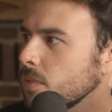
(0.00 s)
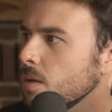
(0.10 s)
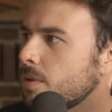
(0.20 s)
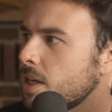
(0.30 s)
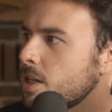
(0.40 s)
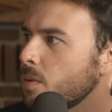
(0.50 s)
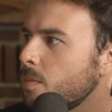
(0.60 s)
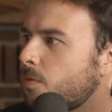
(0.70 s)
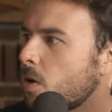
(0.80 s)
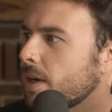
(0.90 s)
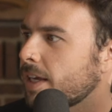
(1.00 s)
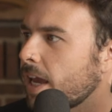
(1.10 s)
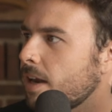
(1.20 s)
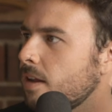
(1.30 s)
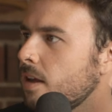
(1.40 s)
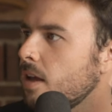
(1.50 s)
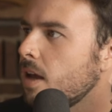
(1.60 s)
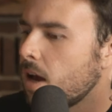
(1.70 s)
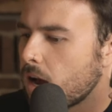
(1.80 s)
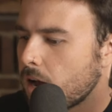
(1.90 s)
But then as we move forward again,
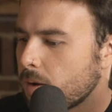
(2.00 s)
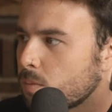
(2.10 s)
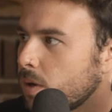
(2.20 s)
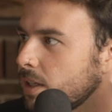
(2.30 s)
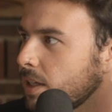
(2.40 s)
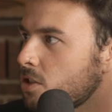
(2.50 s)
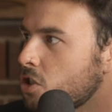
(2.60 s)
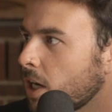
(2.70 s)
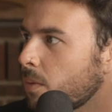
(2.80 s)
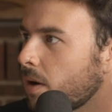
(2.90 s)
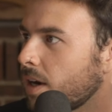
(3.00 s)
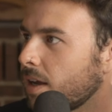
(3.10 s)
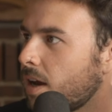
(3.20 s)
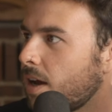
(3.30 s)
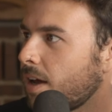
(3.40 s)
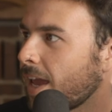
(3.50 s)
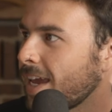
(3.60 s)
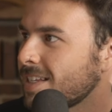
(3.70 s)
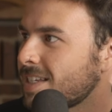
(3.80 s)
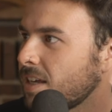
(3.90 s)
uh, really it's January uh,
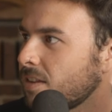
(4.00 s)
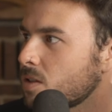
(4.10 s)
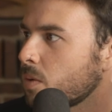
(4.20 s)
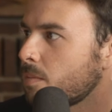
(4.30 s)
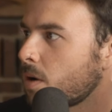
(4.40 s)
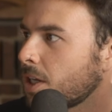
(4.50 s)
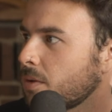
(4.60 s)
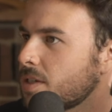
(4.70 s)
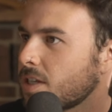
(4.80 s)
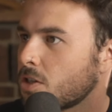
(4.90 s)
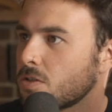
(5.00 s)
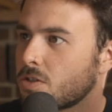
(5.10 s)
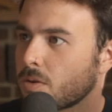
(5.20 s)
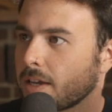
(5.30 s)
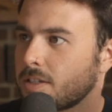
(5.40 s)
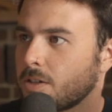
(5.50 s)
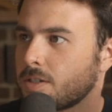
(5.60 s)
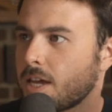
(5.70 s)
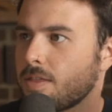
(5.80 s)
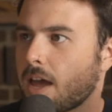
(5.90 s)
18th is when Mercury stations direct in your
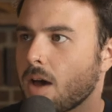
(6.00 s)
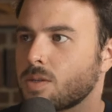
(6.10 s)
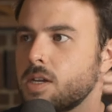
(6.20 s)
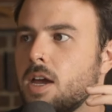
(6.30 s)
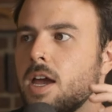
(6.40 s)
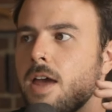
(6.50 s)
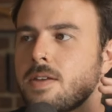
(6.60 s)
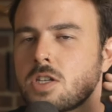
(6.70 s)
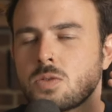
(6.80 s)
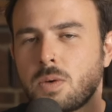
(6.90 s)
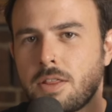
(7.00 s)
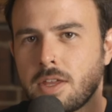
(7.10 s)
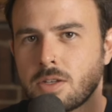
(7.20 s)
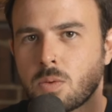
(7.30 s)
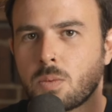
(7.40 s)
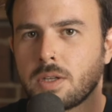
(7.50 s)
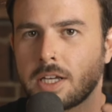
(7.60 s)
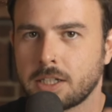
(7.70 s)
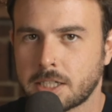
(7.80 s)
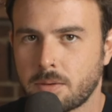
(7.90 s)
10th house. And this is when things will really
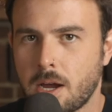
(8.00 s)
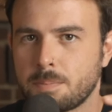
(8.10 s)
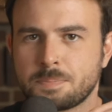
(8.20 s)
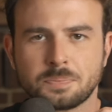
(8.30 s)
clear up.